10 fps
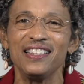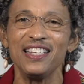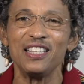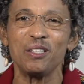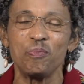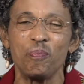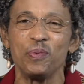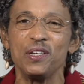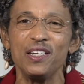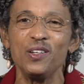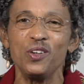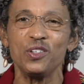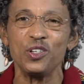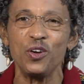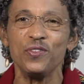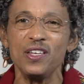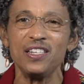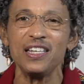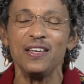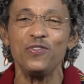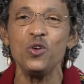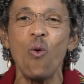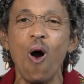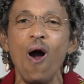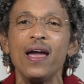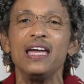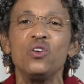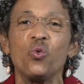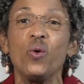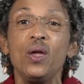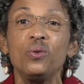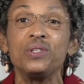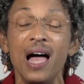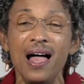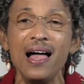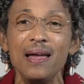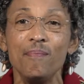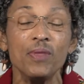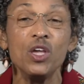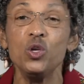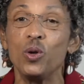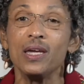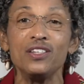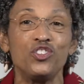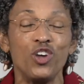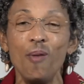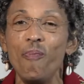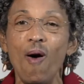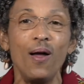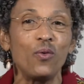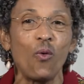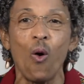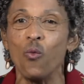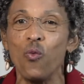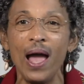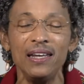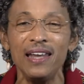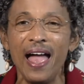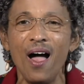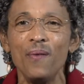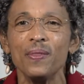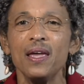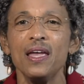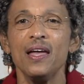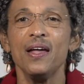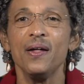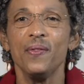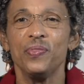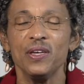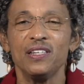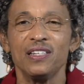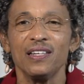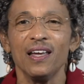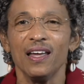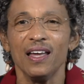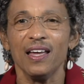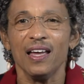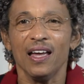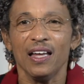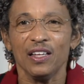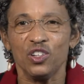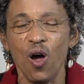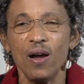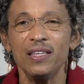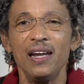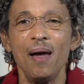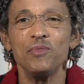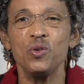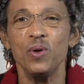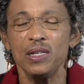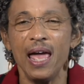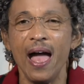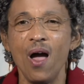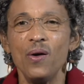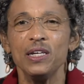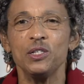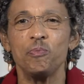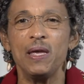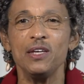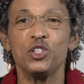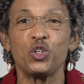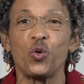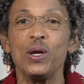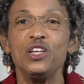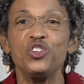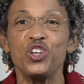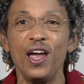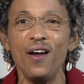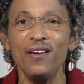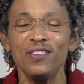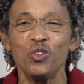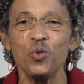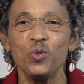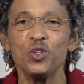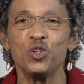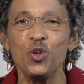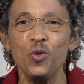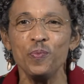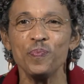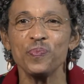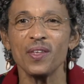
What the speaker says: this particular service, if you are in real time, you can jump on right now. This talk that I'm doing now is being screen shared through the Zoom.